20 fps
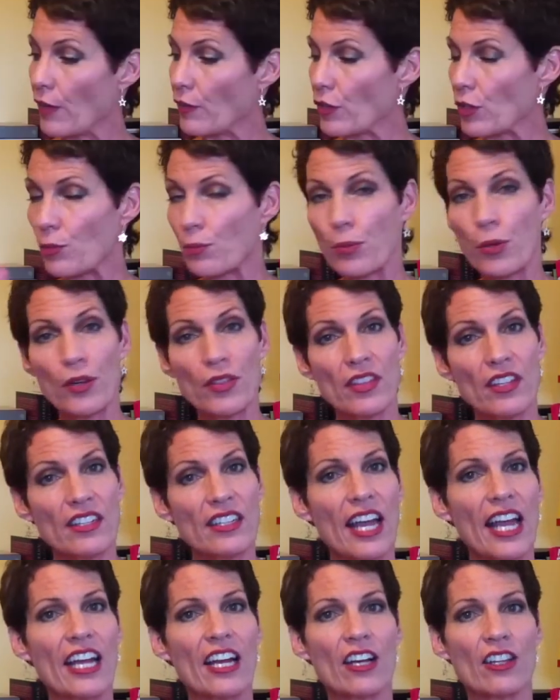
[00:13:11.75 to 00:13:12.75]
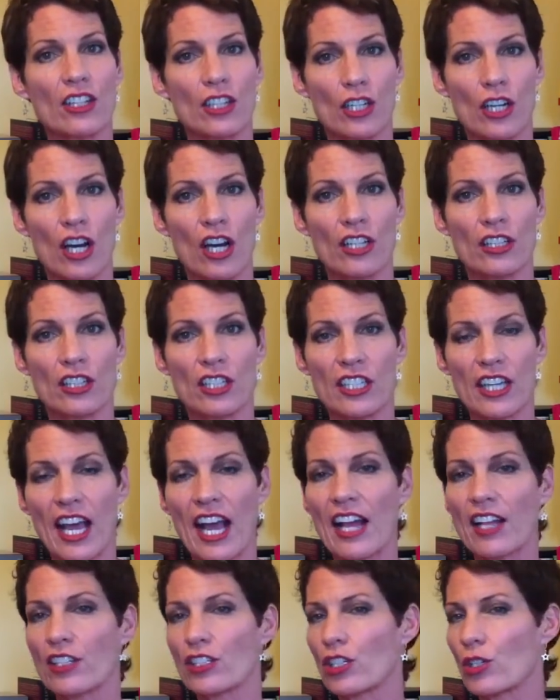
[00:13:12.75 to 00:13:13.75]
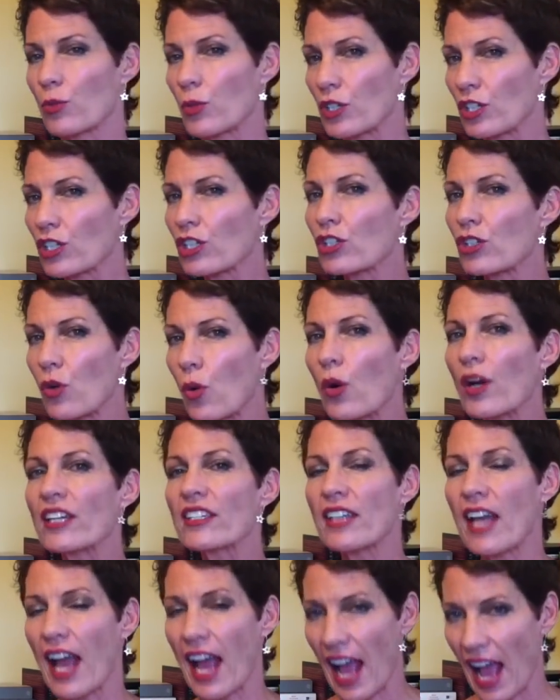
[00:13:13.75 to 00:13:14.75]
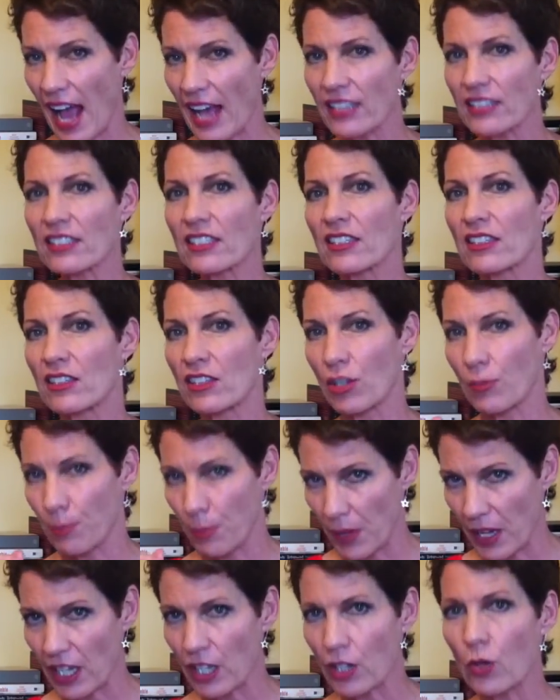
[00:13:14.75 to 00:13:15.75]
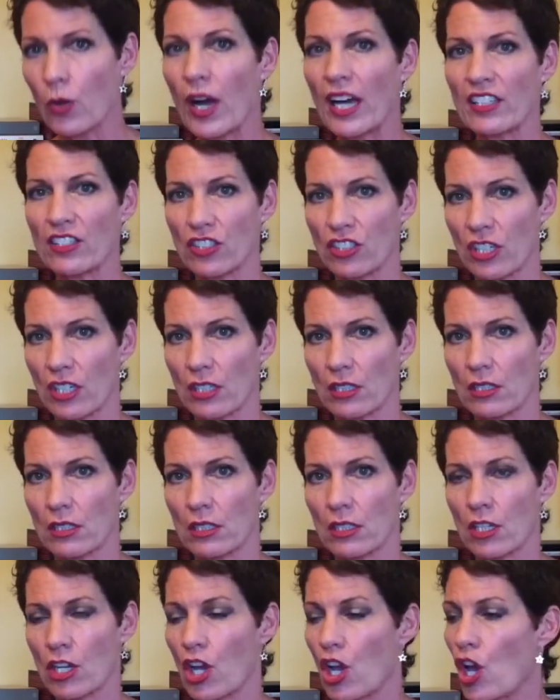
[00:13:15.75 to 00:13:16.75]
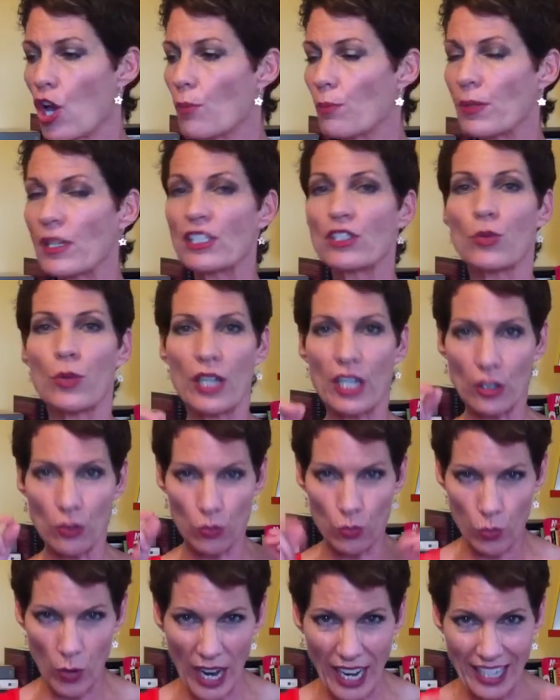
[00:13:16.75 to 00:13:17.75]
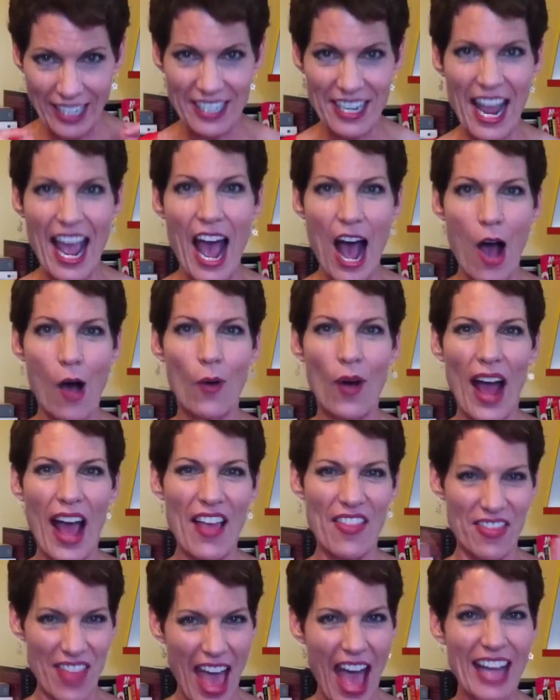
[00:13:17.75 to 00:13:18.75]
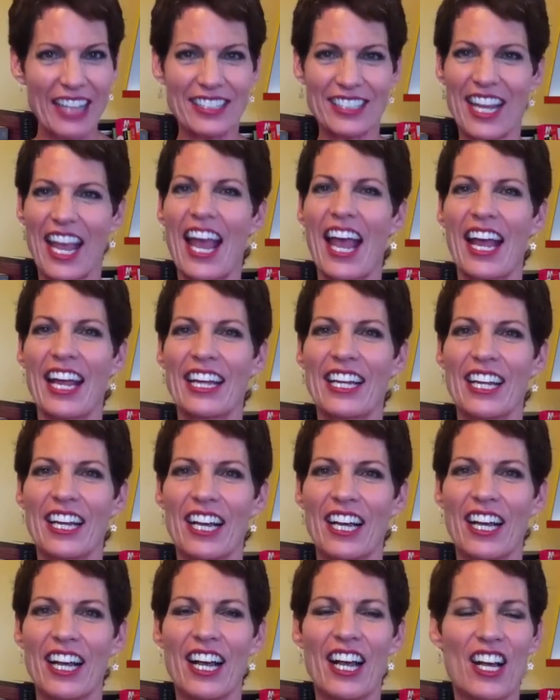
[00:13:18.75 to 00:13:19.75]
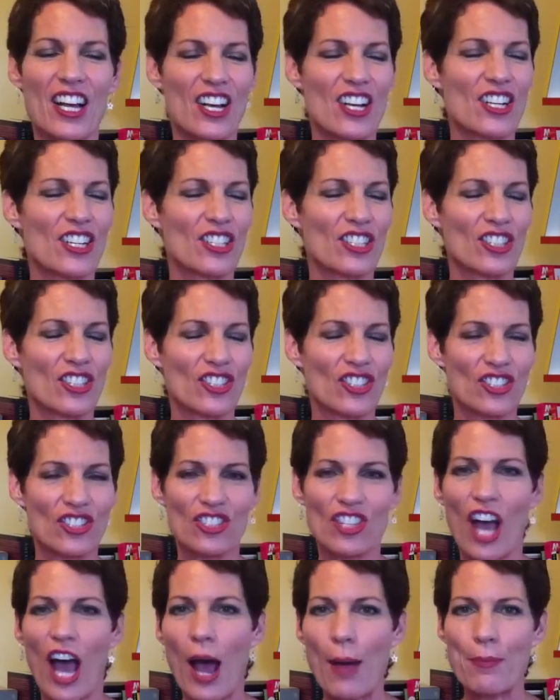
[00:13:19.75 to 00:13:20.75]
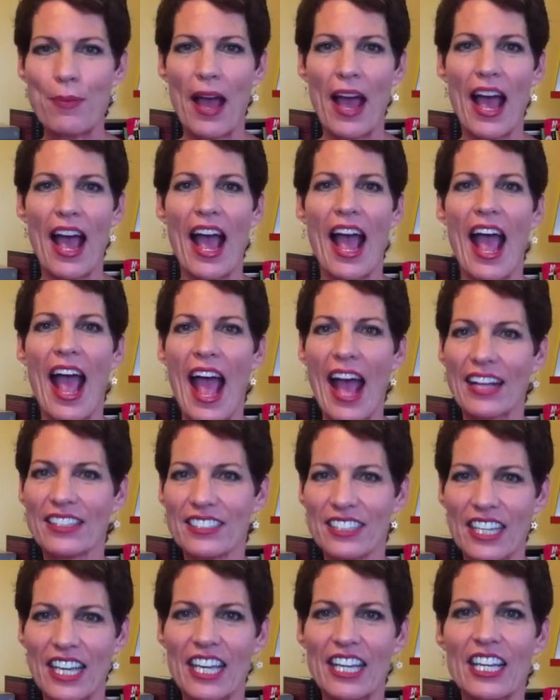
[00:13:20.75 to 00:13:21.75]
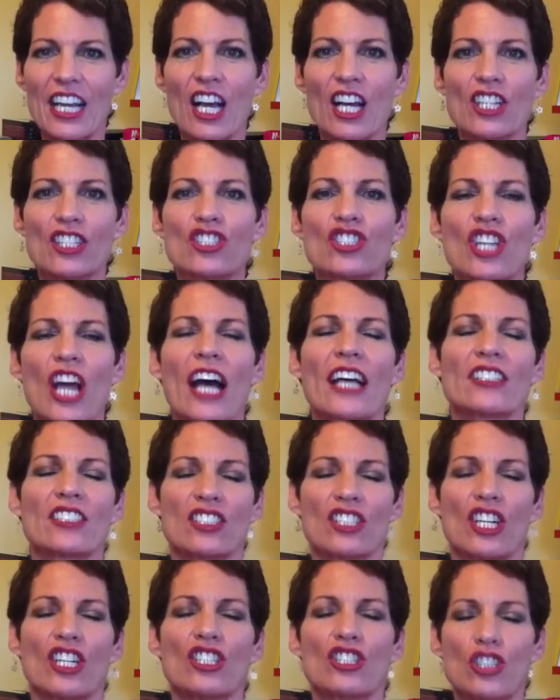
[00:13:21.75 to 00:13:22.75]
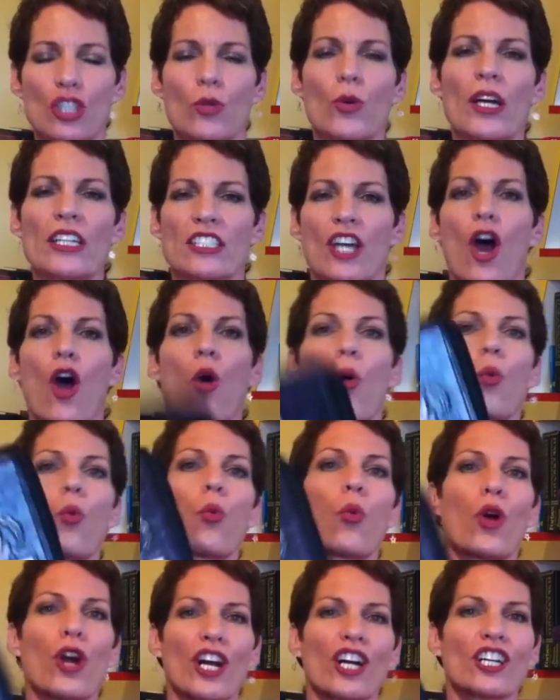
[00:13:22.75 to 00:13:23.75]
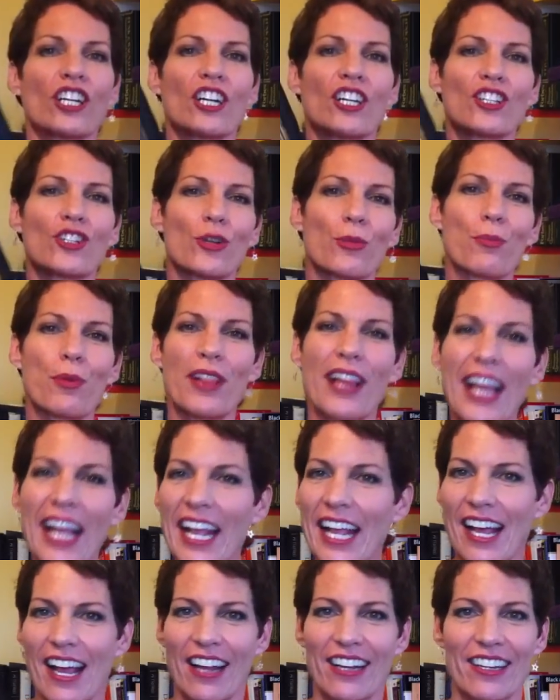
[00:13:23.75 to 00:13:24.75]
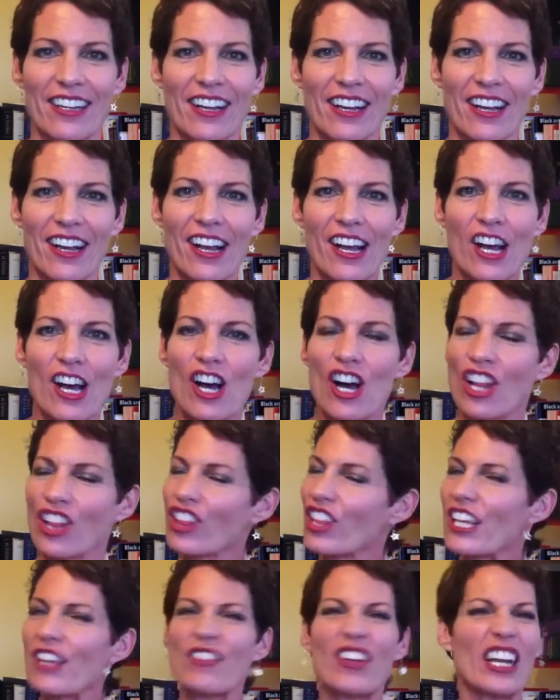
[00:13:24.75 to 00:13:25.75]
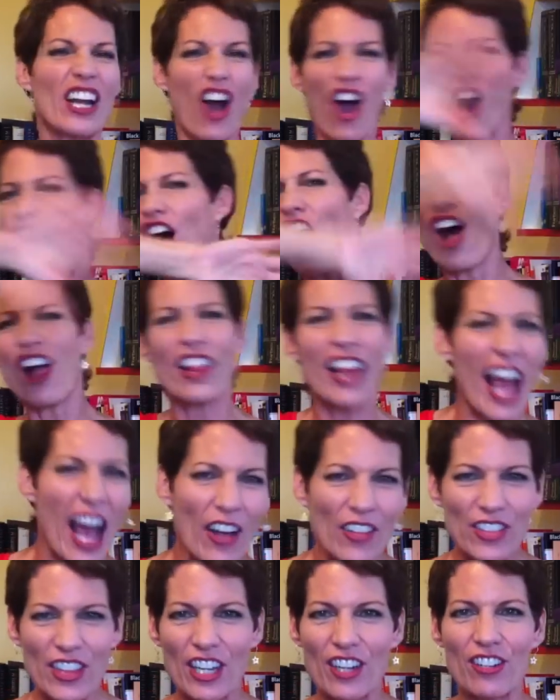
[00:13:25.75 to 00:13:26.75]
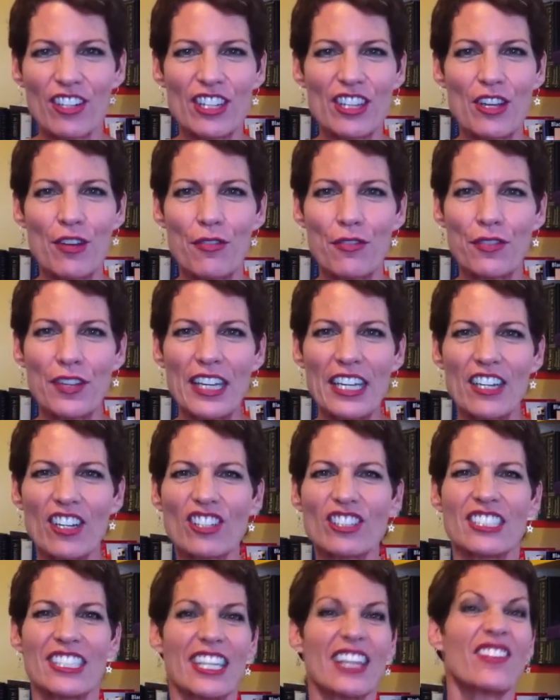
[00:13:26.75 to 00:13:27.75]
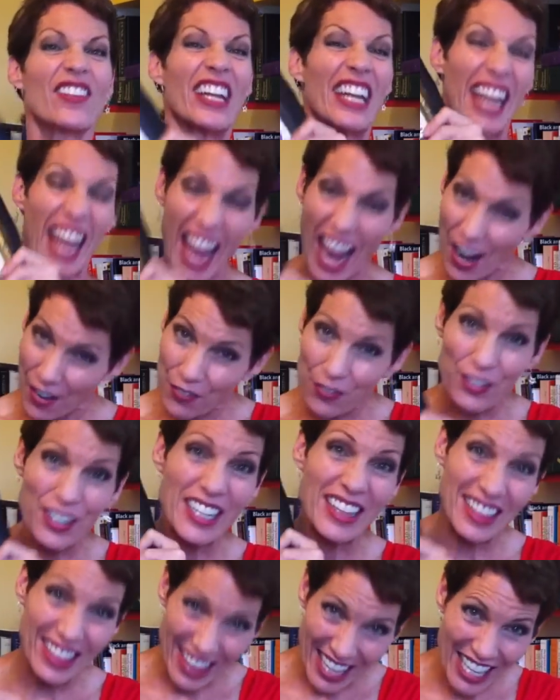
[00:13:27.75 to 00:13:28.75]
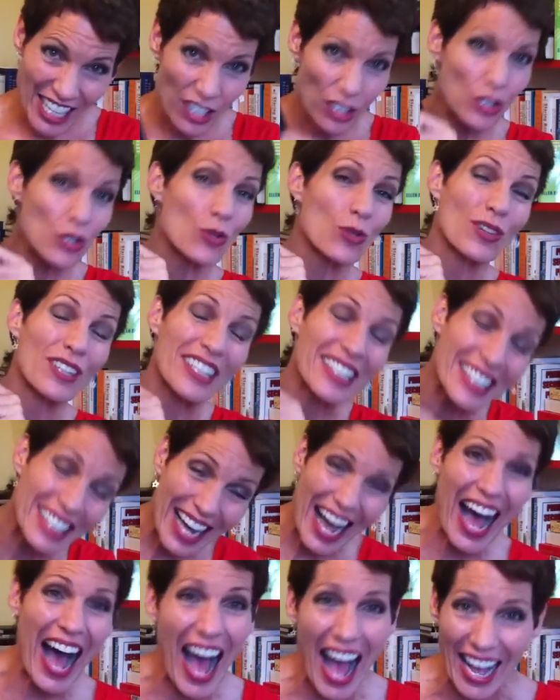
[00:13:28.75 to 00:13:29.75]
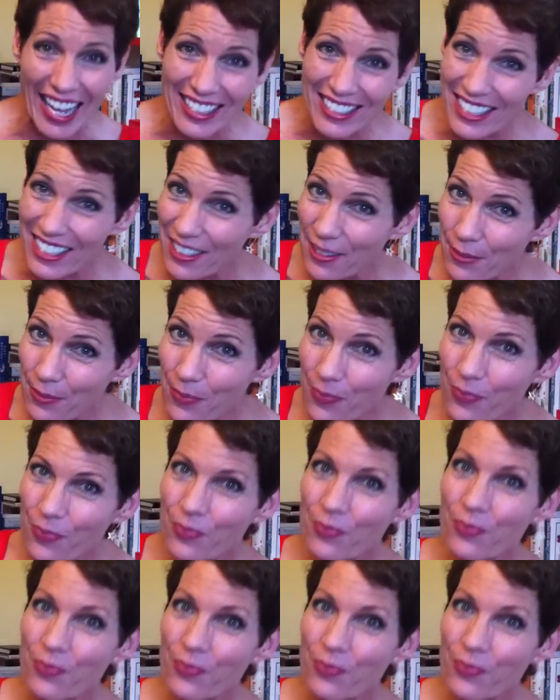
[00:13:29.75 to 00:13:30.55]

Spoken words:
If you put the day on the calendar where you're going to ask the big questions, between right now and that day, stop asking, just do it. Work your plan. Leave it all out there in the field. Give it everything you got.